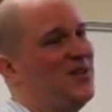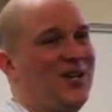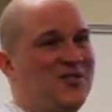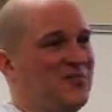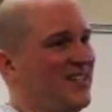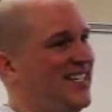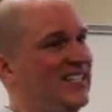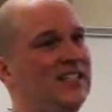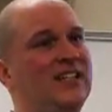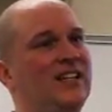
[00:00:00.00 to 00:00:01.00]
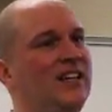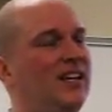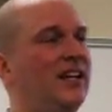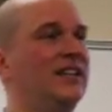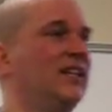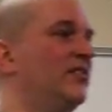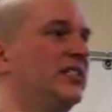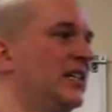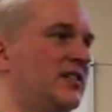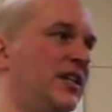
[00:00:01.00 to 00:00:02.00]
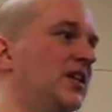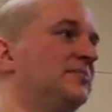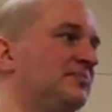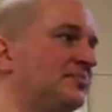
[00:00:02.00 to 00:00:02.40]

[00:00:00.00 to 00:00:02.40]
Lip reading: an awesome kid, and I love it that he's here.